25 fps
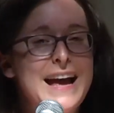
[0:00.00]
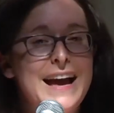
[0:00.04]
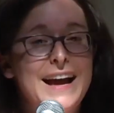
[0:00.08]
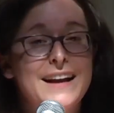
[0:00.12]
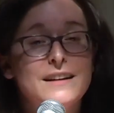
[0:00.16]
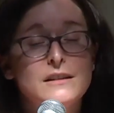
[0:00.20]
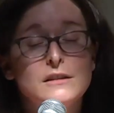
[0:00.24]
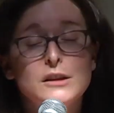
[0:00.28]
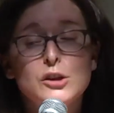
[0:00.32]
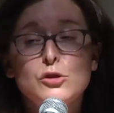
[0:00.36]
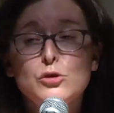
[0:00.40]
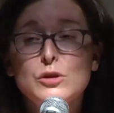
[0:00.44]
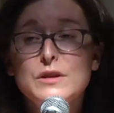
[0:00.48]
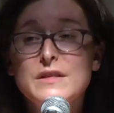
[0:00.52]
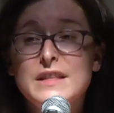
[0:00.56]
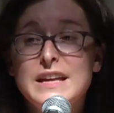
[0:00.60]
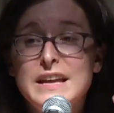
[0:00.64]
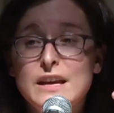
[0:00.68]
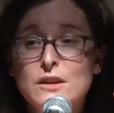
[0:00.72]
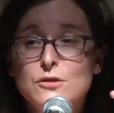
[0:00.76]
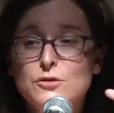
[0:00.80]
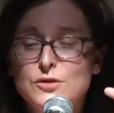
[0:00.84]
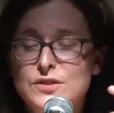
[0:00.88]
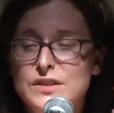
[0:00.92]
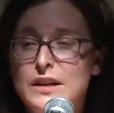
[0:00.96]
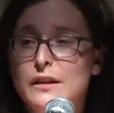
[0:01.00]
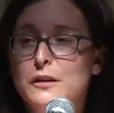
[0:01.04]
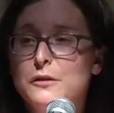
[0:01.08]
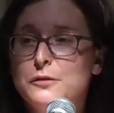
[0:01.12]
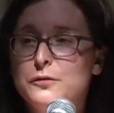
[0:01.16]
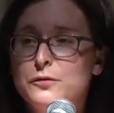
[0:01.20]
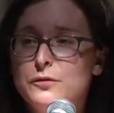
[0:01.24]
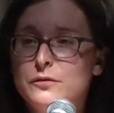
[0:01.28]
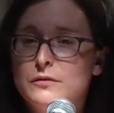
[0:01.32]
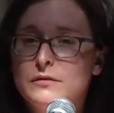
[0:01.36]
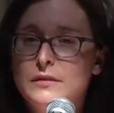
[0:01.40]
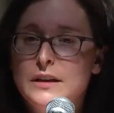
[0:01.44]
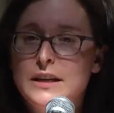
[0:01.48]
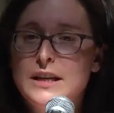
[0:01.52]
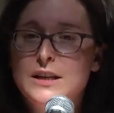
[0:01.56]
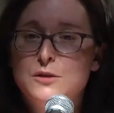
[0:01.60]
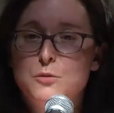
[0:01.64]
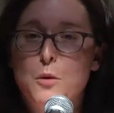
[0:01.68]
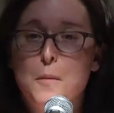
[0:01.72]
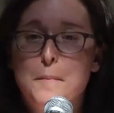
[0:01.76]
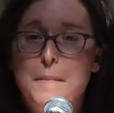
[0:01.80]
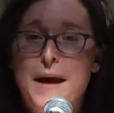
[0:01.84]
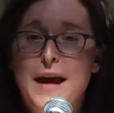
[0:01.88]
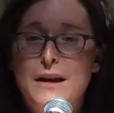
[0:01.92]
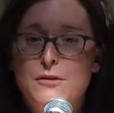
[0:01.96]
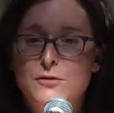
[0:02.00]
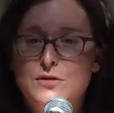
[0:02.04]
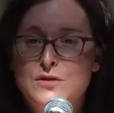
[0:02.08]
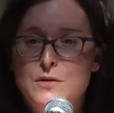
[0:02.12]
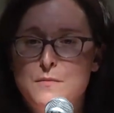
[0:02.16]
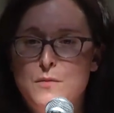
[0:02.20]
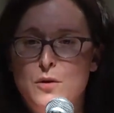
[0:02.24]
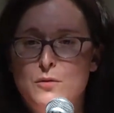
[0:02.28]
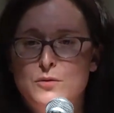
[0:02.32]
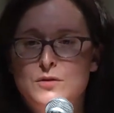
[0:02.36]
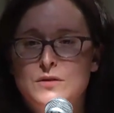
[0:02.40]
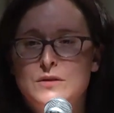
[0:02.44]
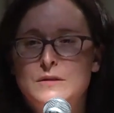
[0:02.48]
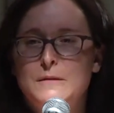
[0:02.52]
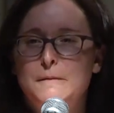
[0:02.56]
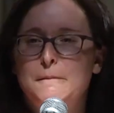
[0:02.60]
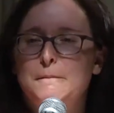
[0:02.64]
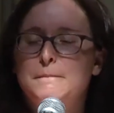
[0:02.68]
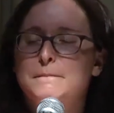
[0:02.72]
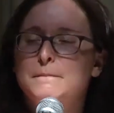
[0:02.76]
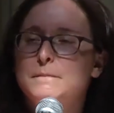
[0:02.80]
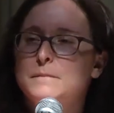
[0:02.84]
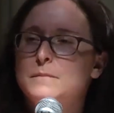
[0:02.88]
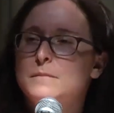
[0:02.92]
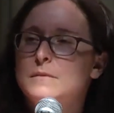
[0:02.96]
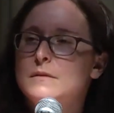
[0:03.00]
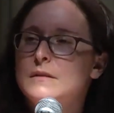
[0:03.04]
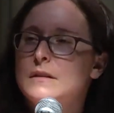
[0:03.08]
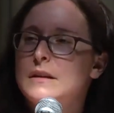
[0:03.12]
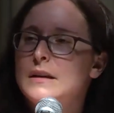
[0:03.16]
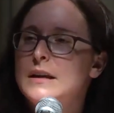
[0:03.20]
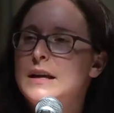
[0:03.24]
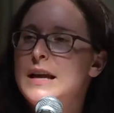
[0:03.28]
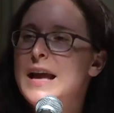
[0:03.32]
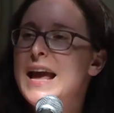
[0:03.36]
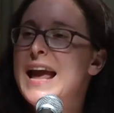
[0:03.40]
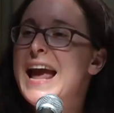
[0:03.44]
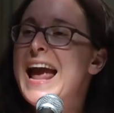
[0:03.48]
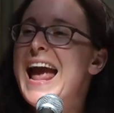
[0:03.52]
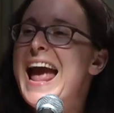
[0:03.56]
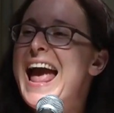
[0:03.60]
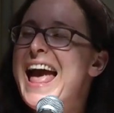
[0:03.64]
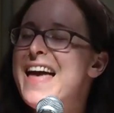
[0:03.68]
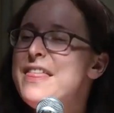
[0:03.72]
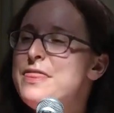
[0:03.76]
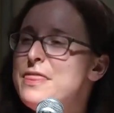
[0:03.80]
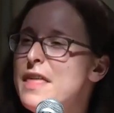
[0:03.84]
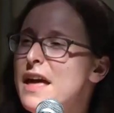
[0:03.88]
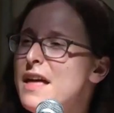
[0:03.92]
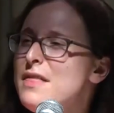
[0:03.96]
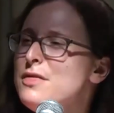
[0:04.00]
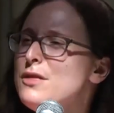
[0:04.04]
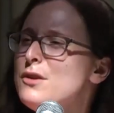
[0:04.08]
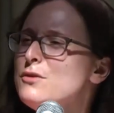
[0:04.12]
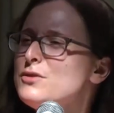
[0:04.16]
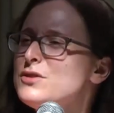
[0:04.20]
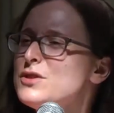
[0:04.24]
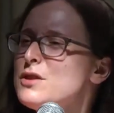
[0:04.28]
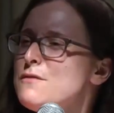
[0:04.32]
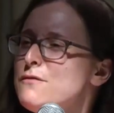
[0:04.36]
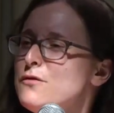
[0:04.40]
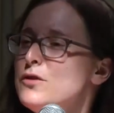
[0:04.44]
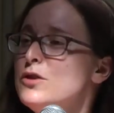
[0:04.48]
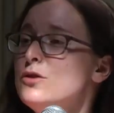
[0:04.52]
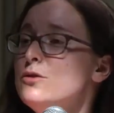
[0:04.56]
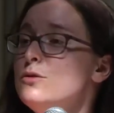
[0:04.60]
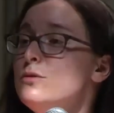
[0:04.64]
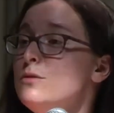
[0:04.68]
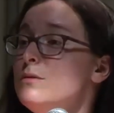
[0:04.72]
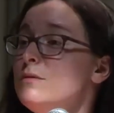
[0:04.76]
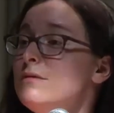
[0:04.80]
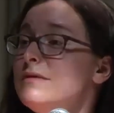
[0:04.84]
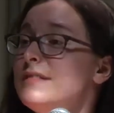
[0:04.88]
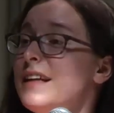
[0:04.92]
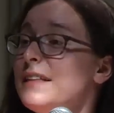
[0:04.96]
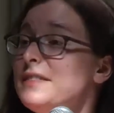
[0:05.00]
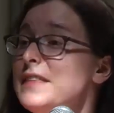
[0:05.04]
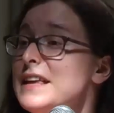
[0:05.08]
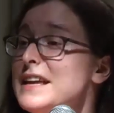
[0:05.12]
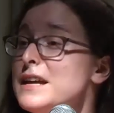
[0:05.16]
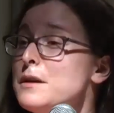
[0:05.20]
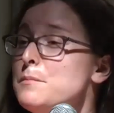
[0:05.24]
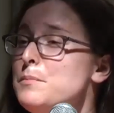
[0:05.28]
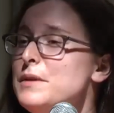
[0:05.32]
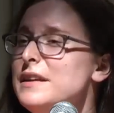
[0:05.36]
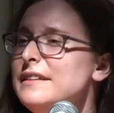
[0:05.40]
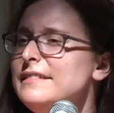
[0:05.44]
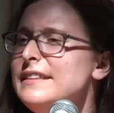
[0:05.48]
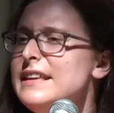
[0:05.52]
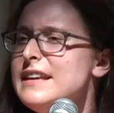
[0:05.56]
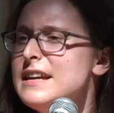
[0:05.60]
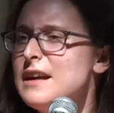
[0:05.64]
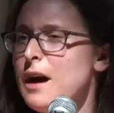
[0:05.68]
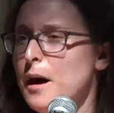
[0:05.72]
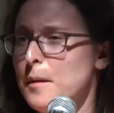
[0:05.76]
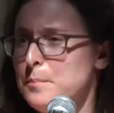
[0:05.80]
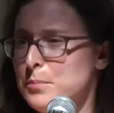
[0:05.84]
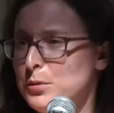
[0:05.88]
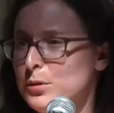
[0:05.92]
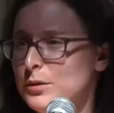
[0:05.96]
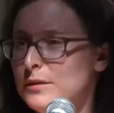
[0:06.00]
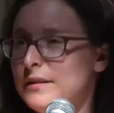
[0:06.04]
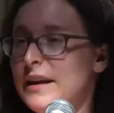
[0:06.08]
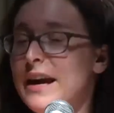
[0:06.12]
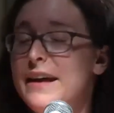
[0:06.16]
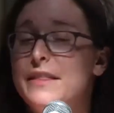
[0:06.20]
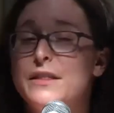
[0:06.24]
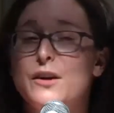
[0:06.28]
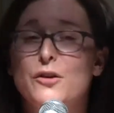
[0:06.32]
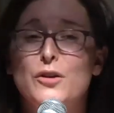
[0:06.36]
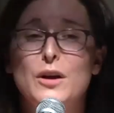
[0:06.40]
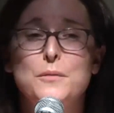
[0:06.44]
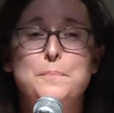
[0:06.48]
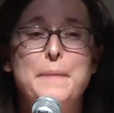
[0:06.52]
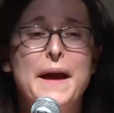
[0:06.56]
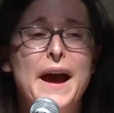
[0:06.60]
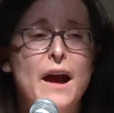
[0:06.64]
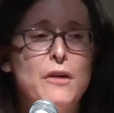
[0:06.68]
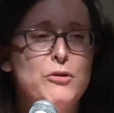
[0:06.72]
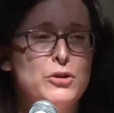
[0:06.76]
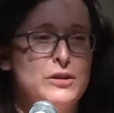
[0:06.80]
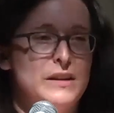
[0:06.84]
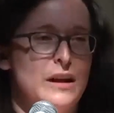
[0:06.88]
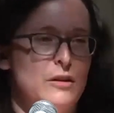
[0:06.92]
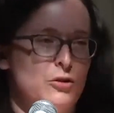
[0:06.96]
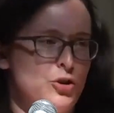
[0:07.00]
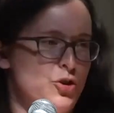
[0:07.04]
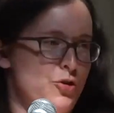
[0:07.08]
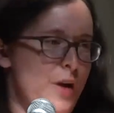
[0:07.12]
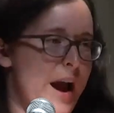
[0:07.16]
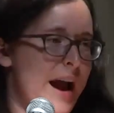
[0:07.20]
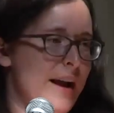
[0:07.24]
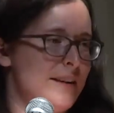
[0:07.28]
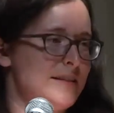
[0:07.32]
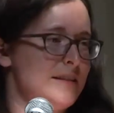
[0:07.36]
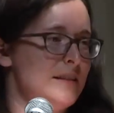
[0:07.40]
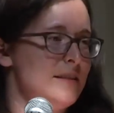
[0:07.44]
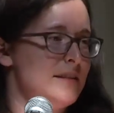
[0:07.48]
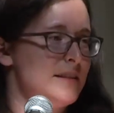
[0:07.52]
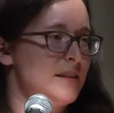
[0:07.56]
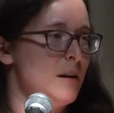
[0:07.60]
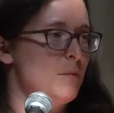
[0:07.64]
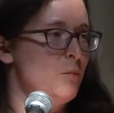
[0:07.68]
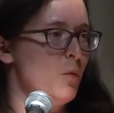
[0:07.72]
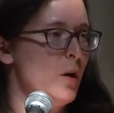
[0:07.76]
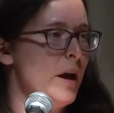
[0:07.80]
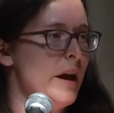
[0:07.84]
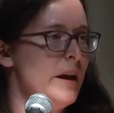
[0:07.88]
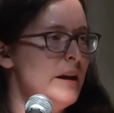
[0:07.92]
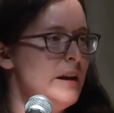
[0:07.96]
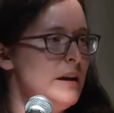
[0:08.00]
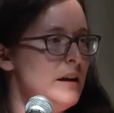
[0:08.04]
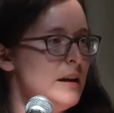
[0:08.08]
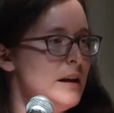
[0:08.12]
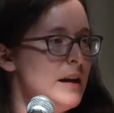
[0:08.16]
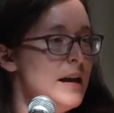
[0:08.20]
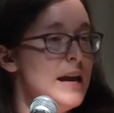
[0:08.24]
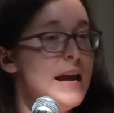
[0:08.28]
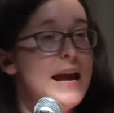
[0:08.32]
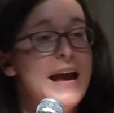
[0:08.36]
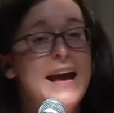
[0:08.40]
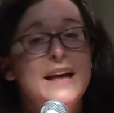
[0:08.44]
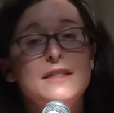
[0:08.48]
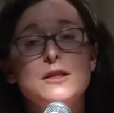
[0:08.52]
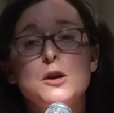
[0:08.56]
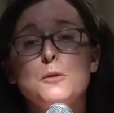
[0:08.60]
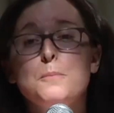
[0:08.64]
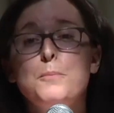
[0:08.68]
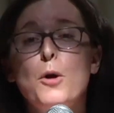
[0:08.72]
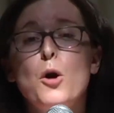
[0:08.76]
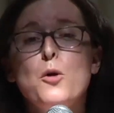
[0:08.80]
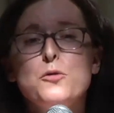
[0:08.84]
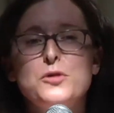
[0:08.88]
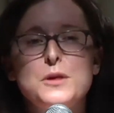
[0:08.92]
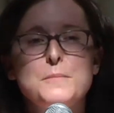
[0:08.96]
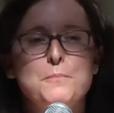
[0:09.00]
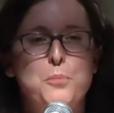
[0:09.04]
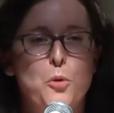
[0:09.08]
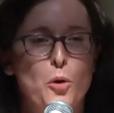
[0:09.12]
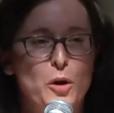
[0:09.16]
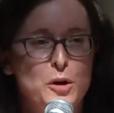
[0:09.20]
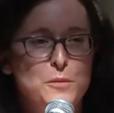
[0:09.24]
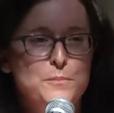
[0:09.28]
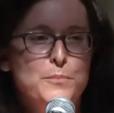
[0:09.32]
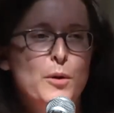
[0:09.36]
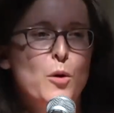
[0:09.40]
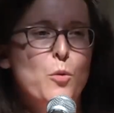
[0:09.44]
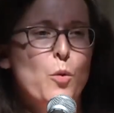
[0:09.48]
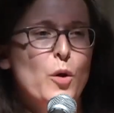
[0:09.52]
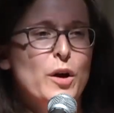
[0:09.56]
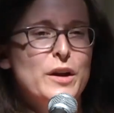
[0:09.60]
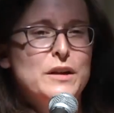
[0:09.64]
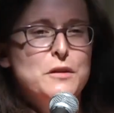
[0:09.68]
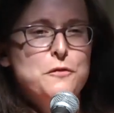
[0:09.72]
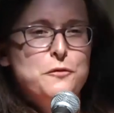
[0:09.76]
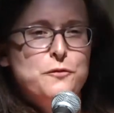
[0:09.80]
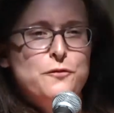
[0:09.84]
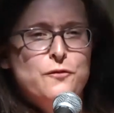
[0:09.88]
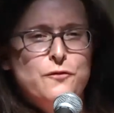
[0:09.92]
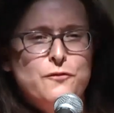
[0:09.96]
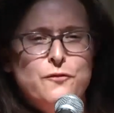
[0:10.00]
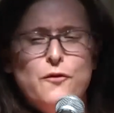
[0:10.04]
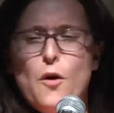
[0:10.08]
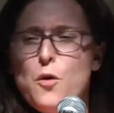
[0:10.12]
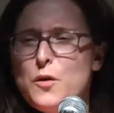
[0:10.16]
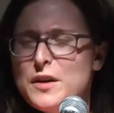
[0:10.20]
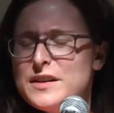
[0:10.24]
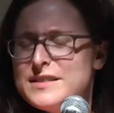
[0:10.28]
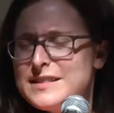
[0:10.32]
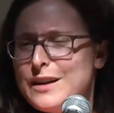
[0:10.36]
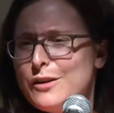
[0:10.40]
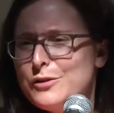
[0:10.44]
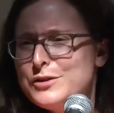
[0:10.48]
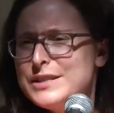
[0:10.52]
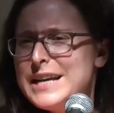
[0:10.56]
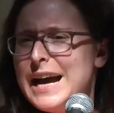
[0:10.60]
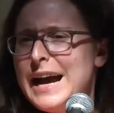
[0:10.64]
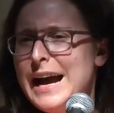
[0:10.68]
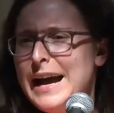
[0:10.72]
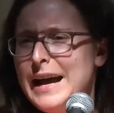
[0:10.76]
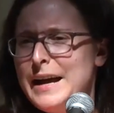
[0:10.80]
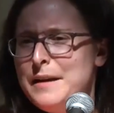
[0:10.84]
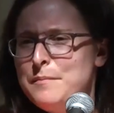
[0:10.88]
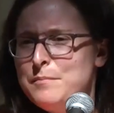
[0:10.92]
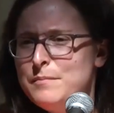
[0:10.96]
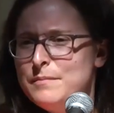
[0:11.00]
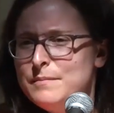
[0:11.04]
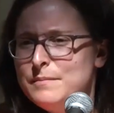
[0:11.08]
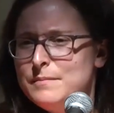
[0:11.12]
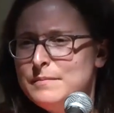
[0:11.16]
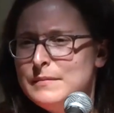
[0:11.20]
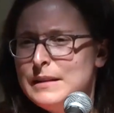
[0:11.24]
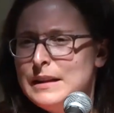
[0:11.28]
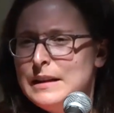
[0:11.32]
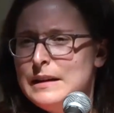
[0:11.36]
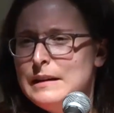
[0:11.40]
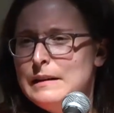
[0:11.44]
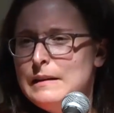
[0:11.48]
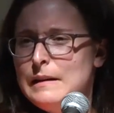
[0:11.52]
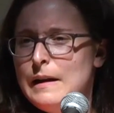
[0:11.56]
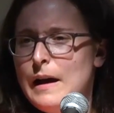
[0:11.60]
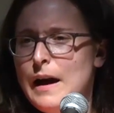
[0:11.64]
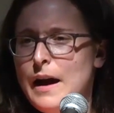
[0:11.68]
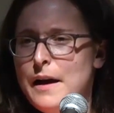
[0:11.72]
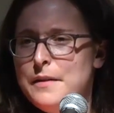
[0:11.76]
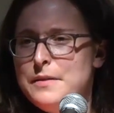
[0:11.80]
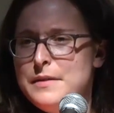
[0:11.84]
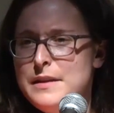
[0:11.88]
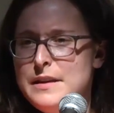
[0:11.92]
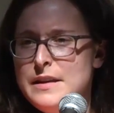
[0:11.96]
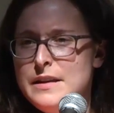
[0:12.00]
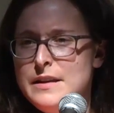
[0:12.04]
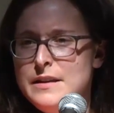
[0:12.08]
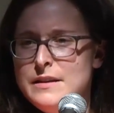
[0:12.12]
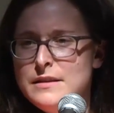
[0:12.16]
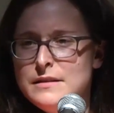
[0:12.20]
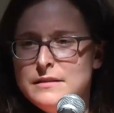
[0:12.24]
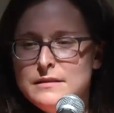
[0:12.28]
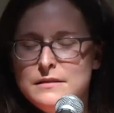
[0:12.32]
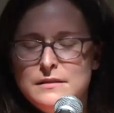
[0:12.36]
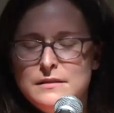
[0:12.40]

And clearly the inner self is what matters the most. And then there's the view that they can be decoupled, and they're on parallel tracks in some way, and they're both important, but we're going to focus our time on the